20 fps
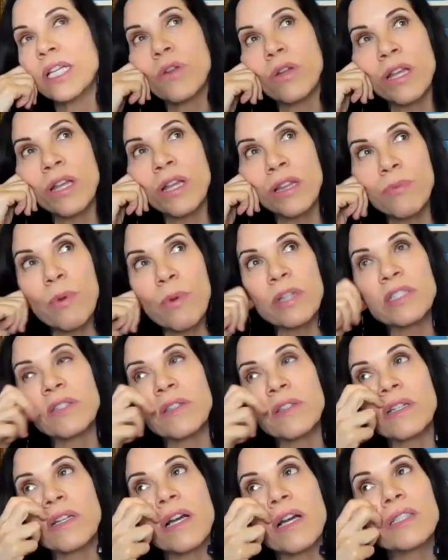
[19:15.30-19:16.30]
But, in other
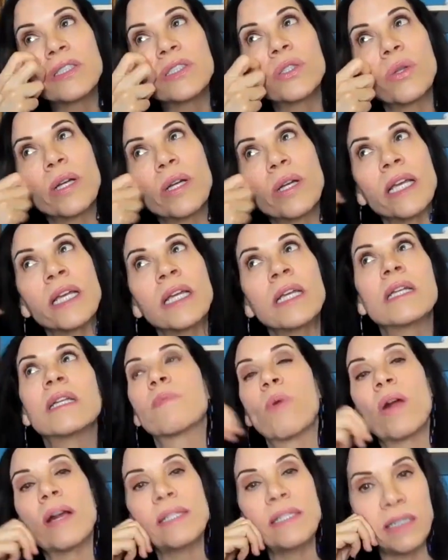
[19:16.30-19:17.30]
parts of the country, the
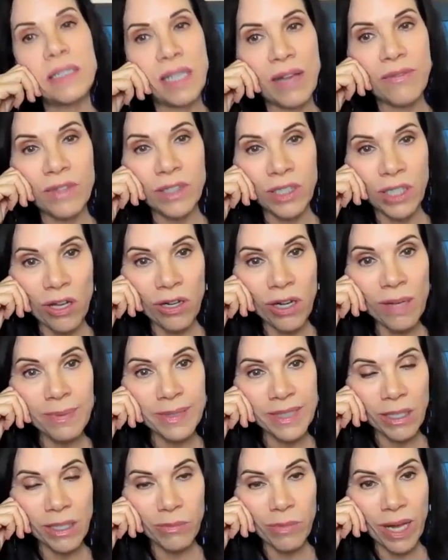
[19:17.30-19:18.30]
prices haven't gone
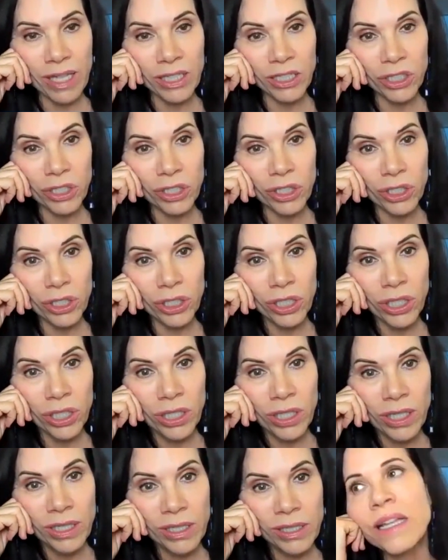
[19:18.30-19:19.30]
up so much.
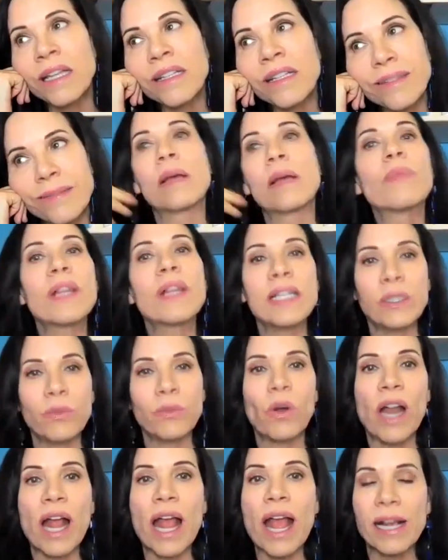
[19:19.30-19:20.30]
In some place
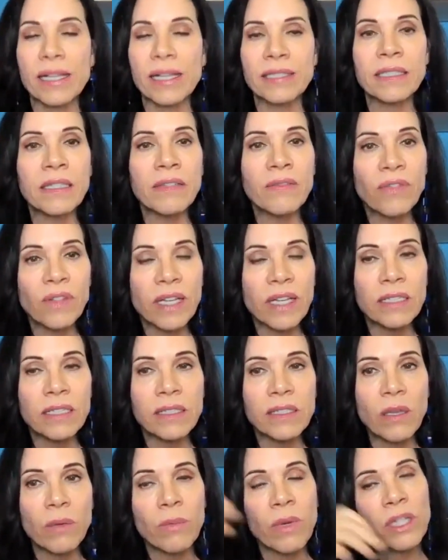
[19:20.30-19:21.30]
where it hasn't
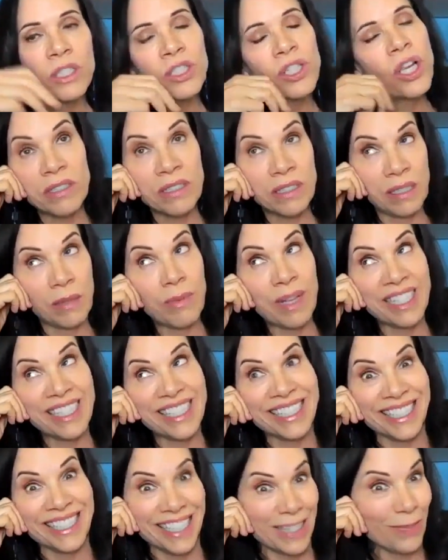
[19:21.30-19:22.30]
inflated so much, or in some
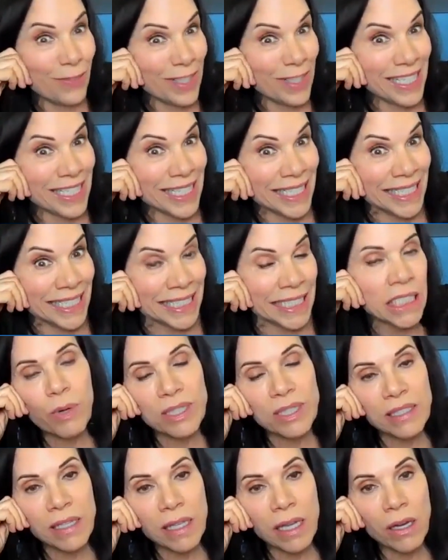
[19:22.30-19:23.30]
cases deflated the
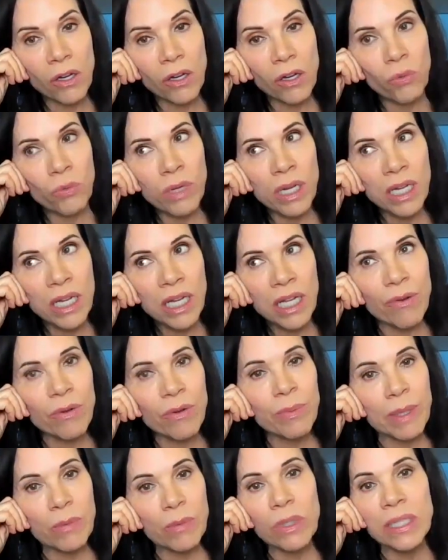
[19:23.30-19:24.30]
price of the home, that
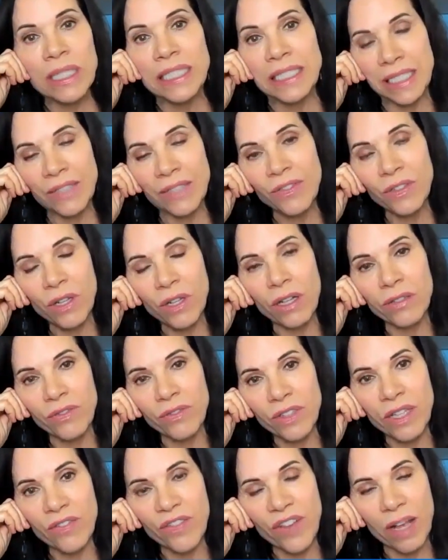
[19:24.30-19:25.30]
would be really difficult
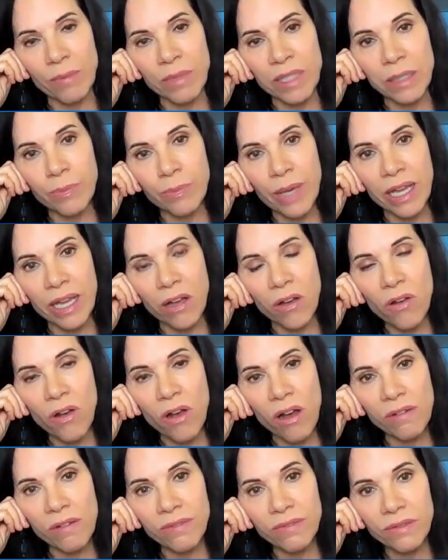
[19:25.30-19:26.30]
for the family to pay
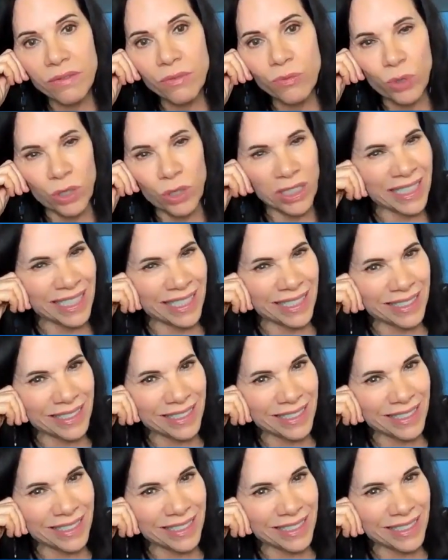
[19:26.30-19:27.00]
off, wouldn't